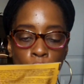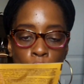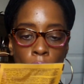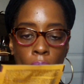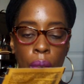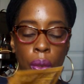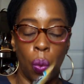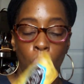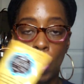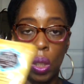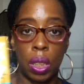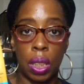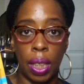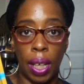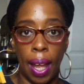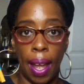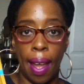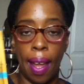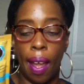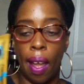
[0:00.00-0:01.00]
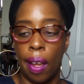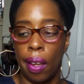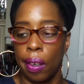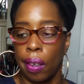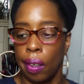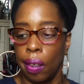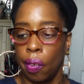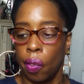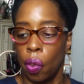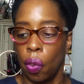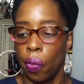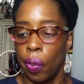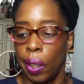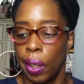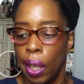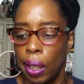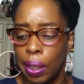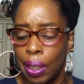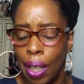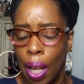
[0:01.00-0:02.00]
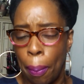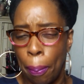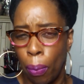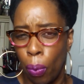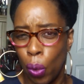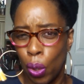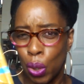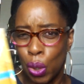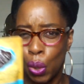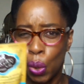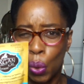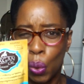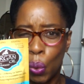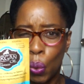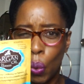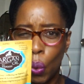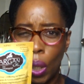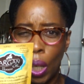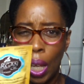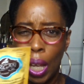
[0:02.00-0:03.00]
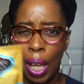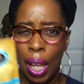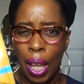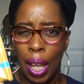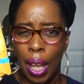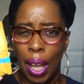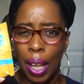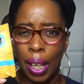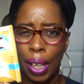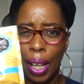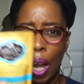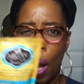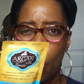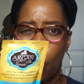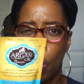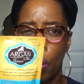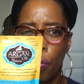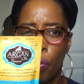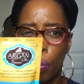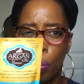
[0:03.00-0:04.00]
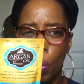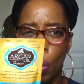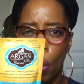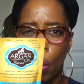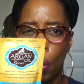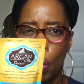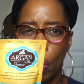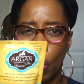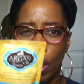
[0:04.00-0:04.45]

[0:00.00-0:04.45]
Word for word: tried the ones that I had already. I think I bought two and got one from Curl